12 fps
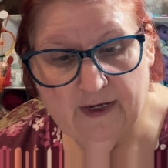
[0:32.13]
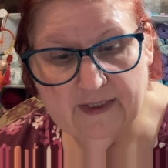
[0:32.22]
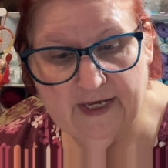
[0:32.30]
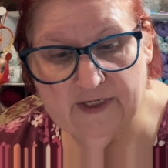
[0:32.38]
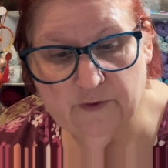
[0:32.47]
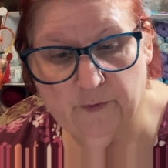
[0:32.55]

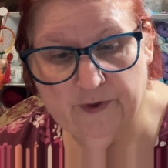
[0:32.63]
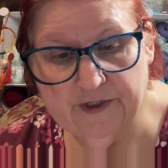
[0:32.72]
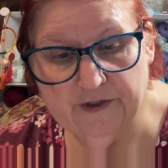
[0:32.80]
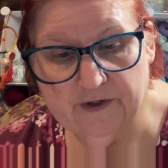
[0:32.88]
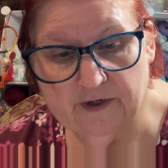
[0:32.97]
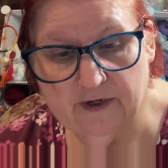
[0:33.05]
Last
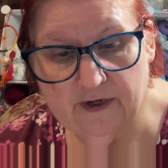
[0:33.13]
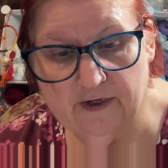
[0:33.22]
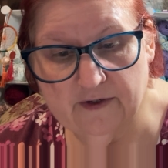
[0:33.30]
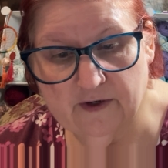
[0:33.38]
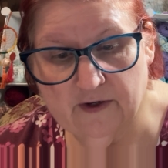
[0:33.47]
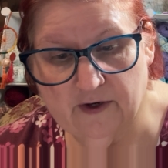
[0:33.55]
winter
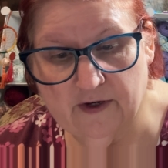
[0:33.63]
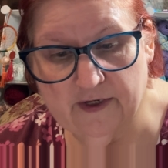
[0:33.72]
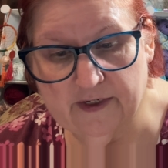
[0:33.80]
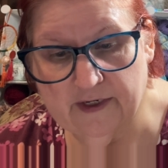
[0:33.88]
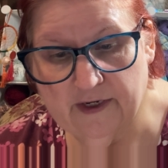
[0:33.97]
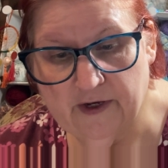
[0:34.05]
hung
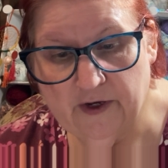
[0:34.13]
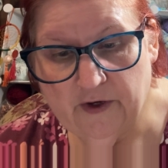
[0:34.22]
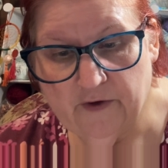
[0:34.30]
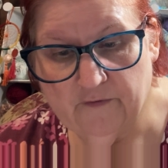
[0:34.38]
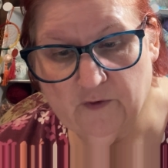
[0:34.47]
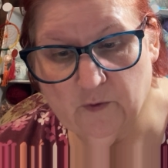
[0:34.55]
on
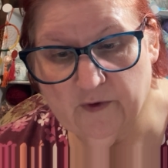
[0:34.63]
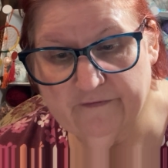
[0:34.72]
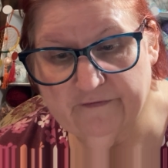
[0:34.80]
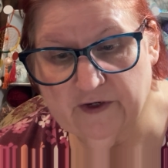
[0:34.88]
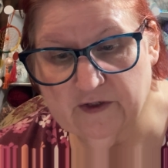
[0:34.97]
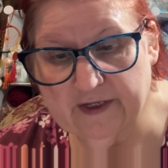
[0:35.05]
for
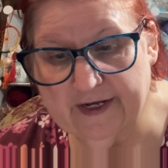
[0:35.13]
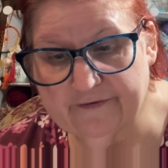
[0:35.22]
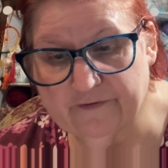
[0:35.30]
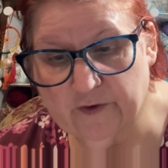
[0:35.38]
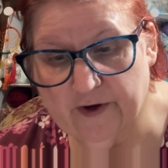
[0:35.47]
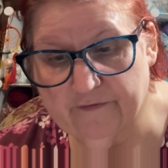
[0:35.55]
what felt like
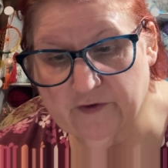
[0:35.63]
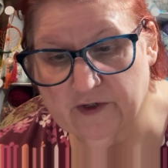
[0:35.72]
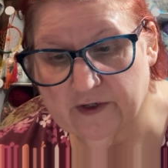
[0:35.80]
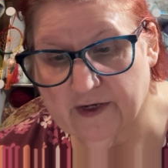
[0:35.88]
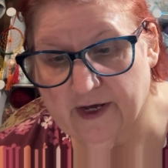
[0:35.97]
forever.